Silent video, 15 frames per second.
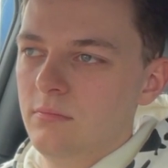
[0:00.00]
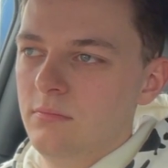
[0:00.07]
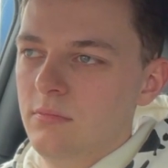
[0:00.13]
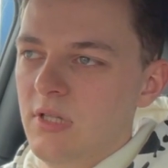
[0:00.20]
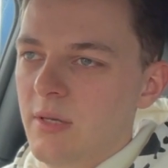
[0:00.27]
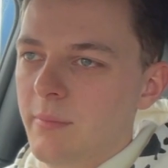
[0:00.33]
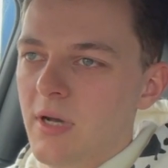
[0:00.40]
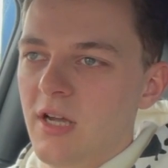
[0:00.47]

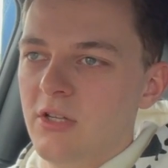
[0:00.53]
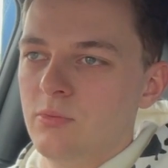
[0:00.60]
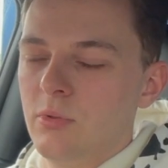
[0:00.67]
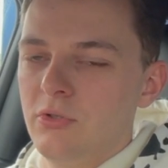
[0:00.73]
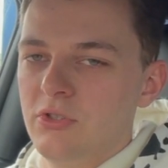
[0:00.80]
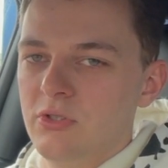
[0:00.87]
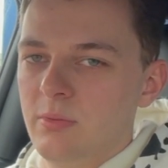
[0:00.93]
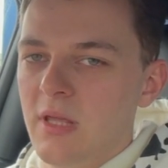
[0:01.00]
you might as
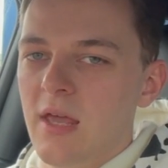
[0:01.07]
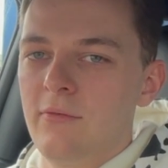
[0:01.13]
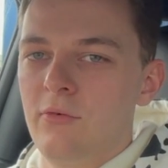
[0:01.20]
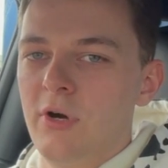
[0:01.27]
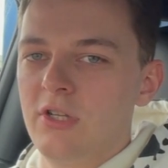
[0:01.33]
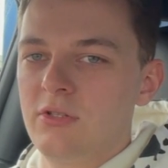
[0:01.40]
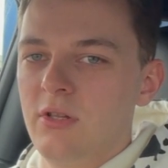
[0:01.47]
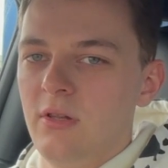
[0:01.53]
well just get
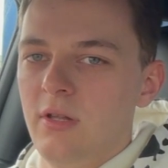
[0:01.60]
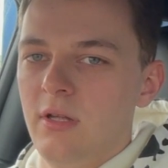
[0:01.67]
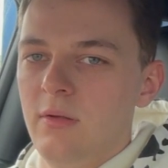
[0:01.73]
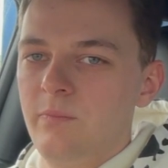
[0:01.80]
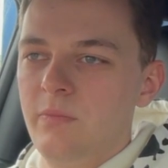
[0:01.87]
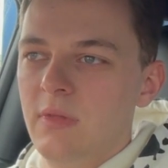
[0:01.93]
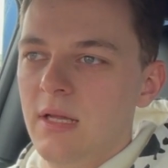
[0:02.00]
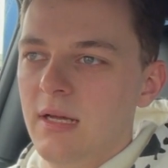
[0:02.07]
res delete
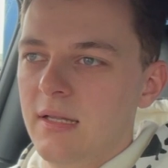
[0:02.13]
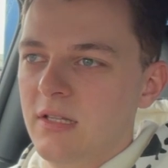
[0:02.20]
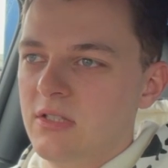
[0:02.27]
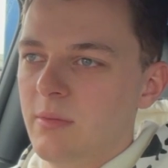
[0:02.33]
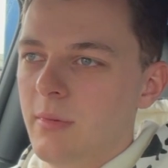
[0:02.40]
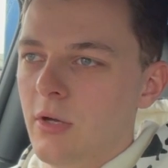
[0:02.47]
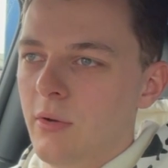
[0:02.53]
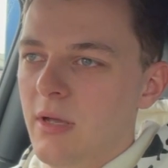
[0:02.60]
and it's
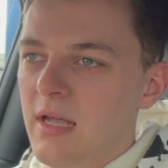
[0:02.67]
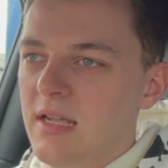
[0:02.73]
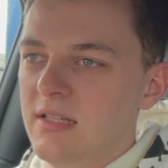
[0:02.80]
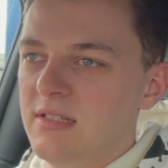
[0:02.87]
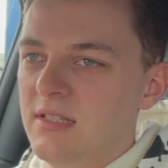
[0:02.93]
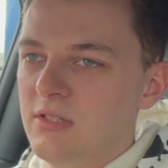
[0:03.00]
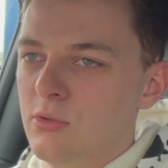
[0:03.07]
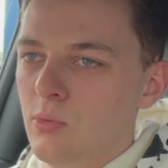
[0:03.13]
about
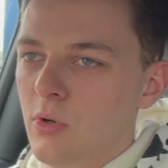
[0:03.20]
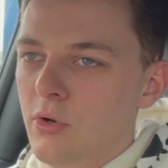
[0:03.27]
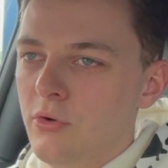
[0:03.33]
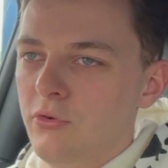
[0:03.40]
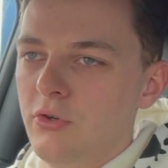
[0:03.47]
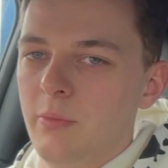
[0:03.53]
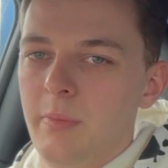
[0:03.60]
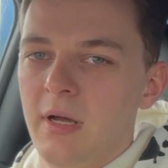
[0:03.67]
80 to
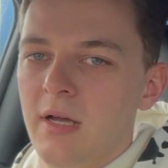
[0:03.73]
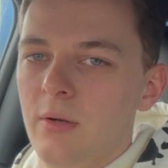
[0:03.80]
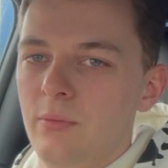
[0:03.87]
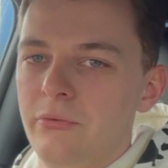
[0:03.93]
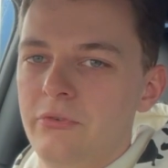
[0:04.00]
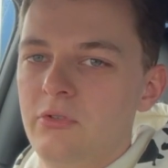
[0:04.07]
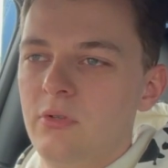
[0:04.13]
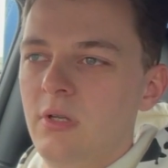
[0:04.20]
100
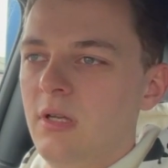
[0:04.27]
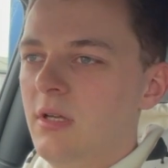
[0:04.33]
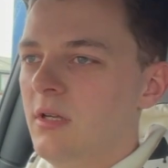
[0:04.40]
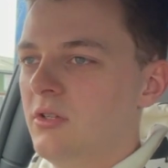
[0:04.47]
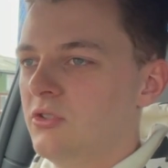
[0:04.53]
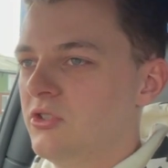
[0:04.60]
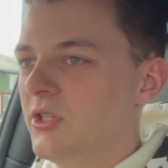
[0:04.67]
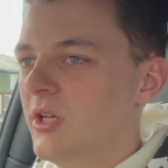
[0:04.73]
pounds.
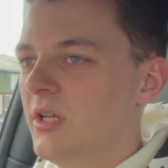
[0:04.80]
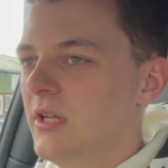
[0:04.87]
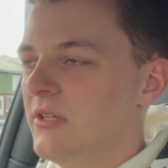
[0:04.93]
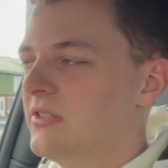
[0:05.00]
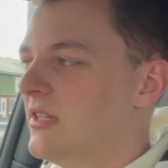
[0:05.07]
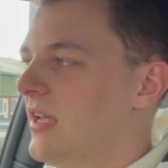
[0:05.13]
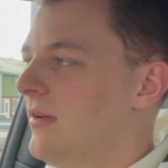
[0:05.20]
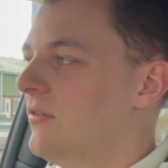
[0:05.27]
So you're
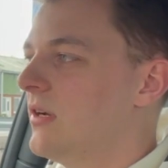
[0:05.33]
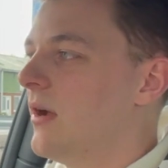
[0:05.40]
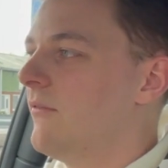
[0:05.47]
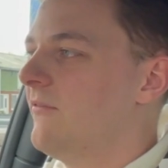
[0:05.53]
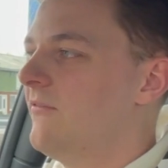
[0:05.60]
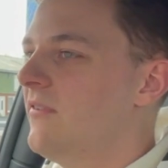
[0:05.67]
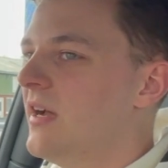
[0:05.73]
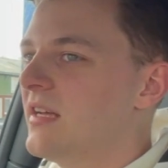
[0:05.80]
saving a
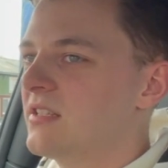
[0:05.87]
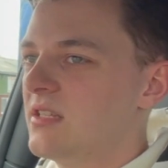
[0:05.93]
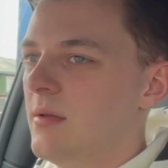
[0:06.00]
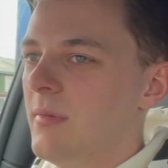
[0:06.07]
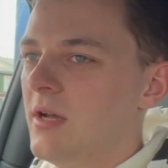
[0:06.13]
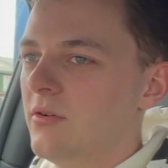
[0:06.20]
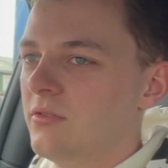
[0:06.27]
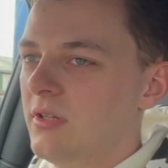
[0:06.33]
vast
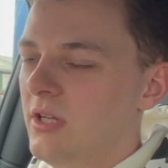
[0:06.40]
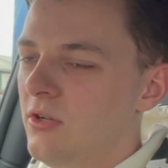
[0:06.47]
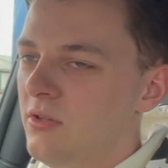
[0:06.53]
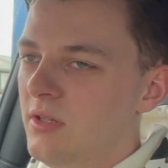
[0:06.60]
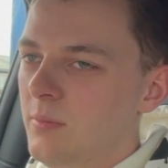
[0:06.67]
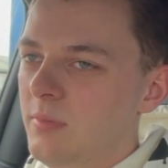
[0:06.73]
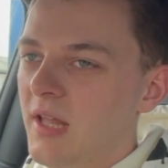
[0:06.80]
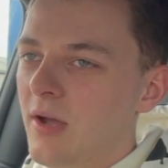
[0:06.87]
amount. The
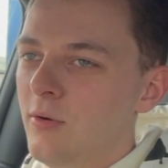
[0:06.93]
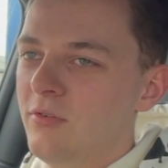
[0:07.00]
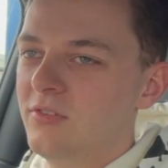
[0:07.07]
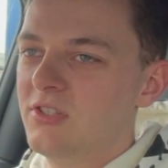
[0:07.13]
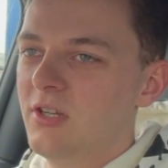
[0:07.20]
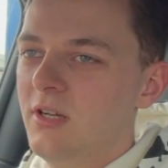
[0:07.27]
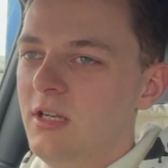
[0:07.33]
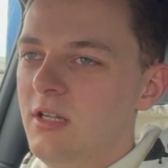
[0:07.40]
only
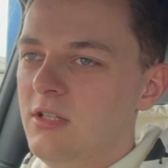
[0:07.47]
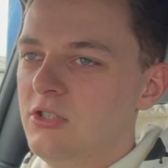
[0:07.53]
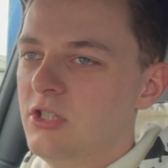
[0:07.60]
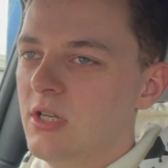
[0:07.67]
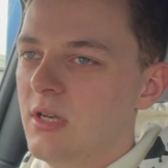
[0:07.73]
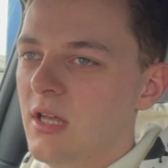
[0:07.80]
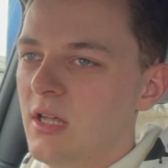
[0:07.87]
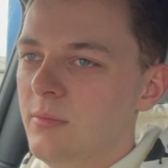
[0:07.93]
downside is
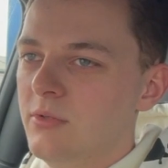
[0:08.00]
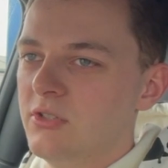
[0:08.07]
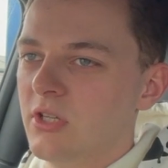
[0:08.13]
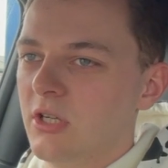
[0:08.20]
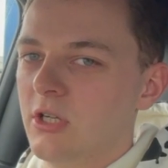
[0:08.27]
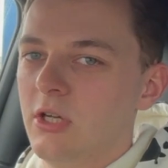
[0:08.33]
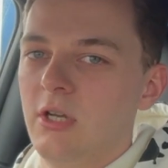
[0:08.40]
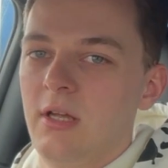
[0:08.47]
your neighbors are
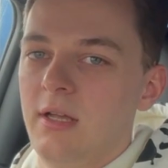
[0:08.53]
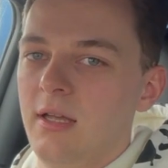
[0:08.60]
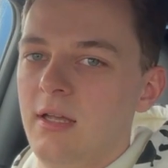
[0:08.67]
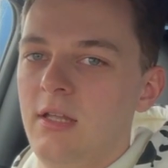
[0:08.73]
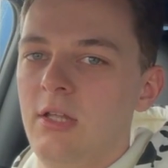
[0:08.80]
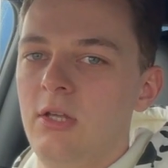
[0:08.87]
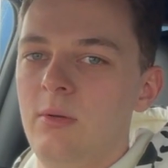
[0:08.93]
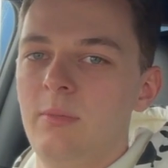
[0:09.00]
going to
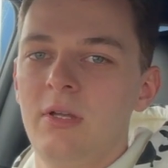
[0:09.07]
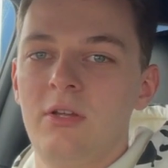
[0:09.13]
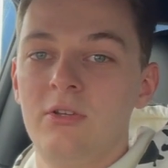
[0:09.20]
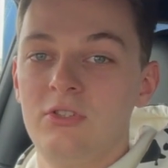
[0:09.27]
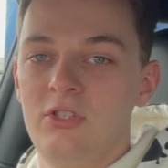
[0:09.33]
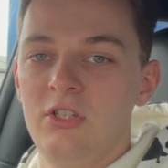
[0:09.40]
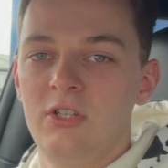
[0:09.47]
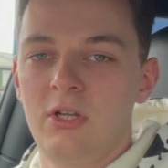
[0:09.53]
hate you
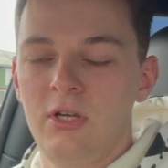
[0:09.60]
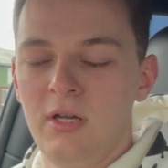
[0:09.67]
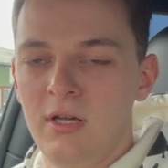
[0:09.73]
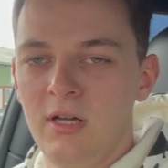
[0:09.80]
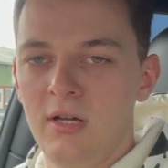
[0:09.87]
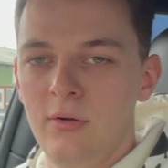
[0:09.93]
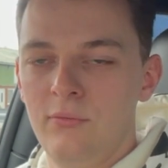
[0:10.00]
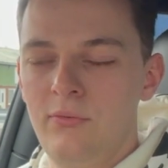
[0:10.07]
because you're going to
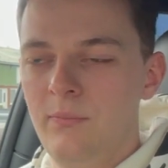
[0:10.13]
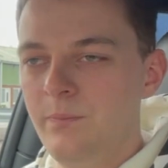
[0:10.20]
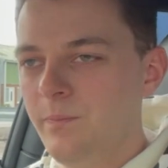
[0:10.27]
have